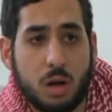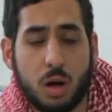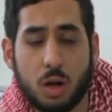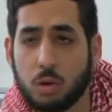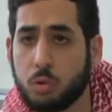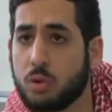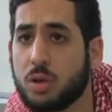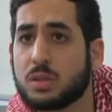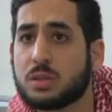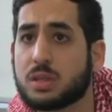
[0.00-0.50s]

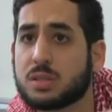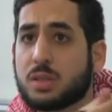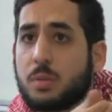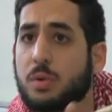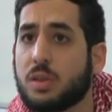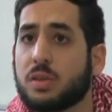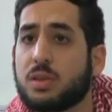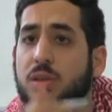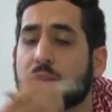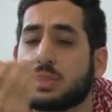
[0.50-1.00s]
alluding to
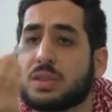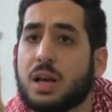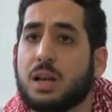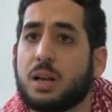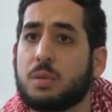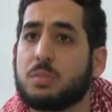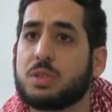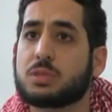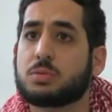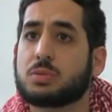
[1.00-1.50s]
some of the things that
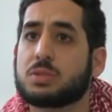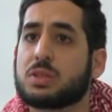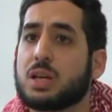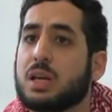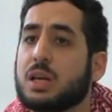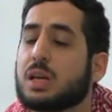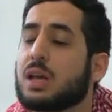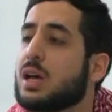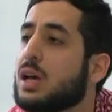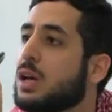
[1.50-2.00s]
Lamis was
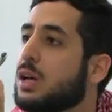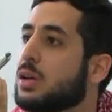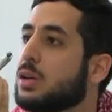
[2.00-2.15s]
saying,